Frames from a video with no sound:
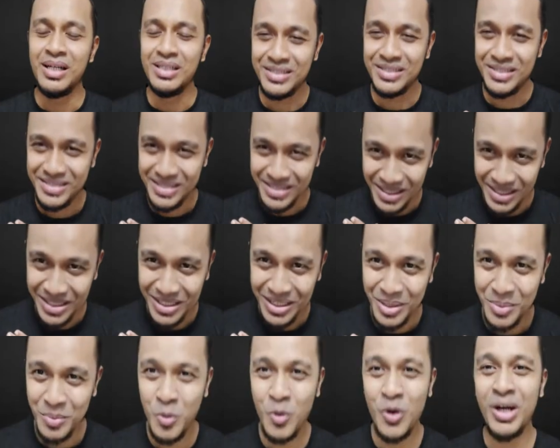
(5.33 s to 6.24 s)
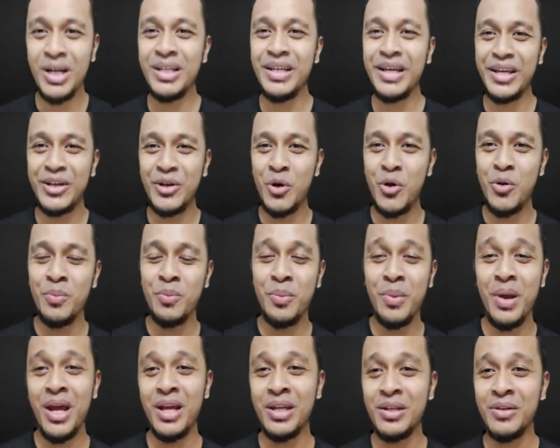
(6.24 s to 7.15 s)

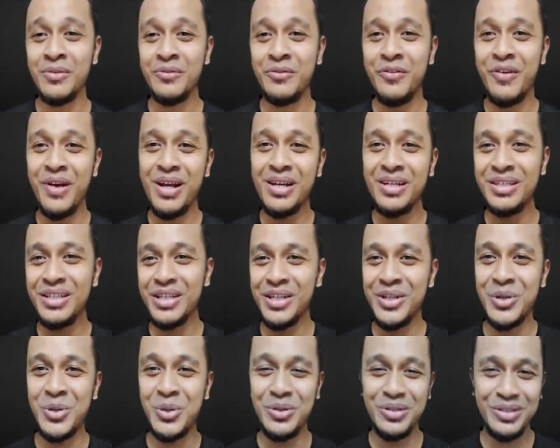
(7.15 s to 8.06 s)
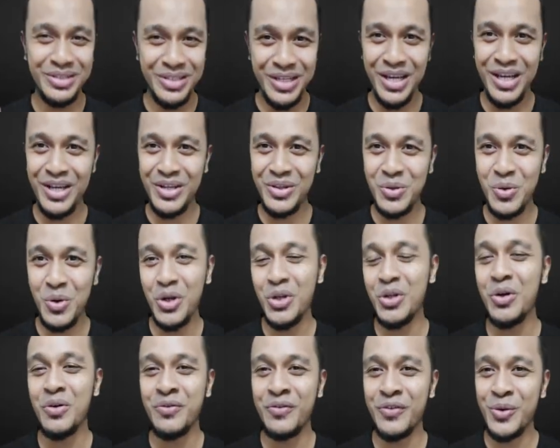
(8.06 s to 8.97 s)
Assalamualaikum and a very good day to all
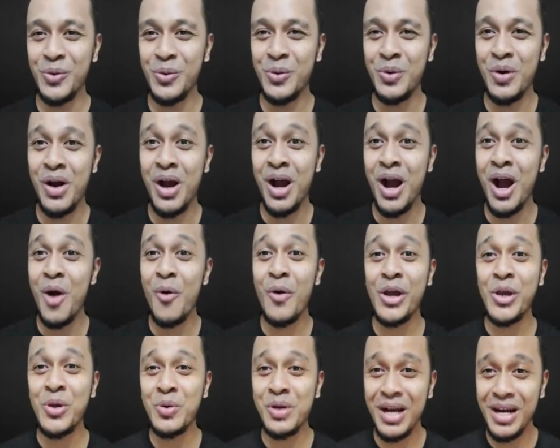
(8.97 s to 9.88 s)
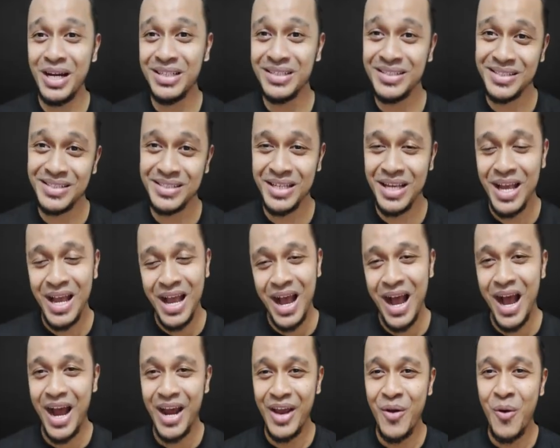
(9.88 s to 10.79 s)
of you. How are you guys?
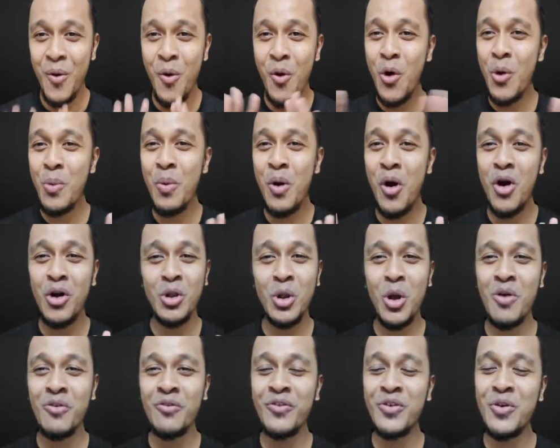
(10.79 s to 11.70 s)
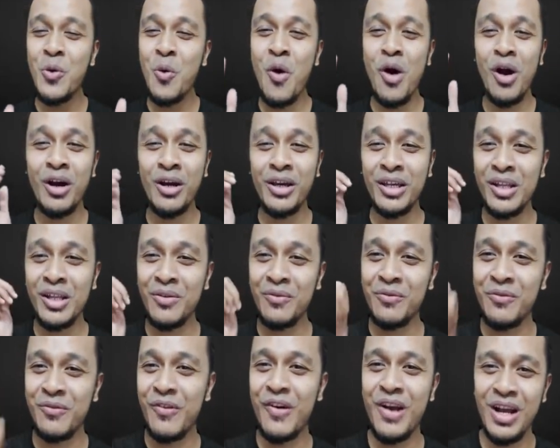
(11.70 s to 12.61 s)
I hope all of you are in a
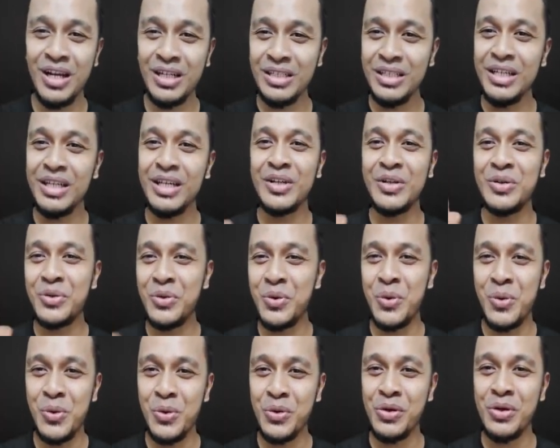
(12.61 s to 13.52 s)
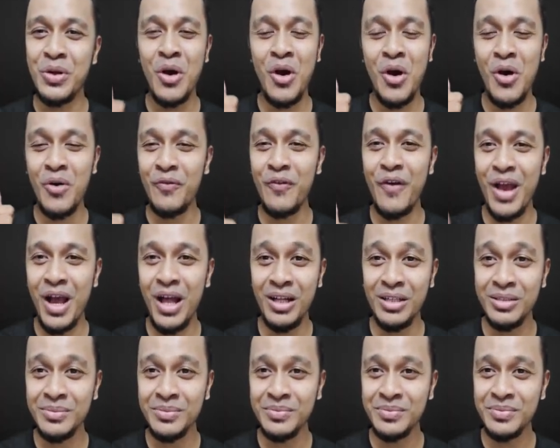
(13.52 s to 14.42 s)
very good of
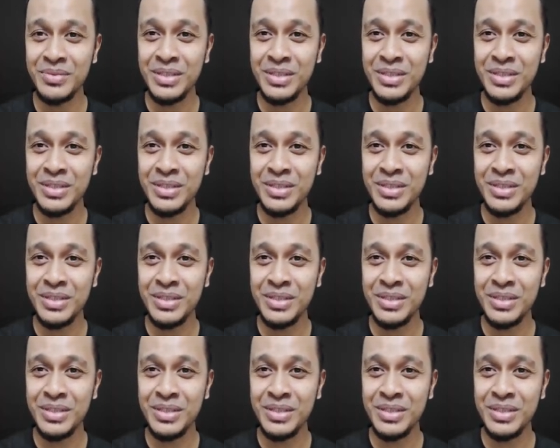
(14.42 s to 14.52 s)
health.